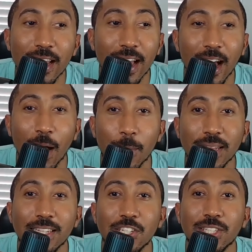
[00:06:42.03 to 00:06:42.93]
And
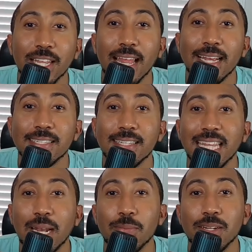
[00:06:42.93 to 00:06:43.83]
then just the last thing
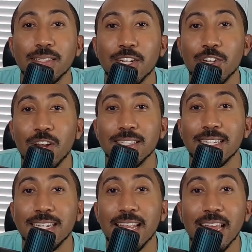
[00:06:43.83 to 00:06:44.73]
that I'm going to touch on
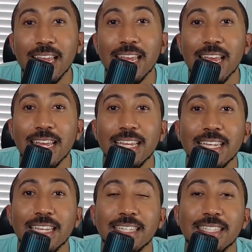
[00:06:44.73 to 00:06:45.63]
today
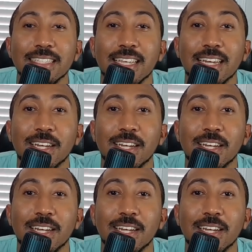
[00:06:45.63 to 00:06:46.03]
is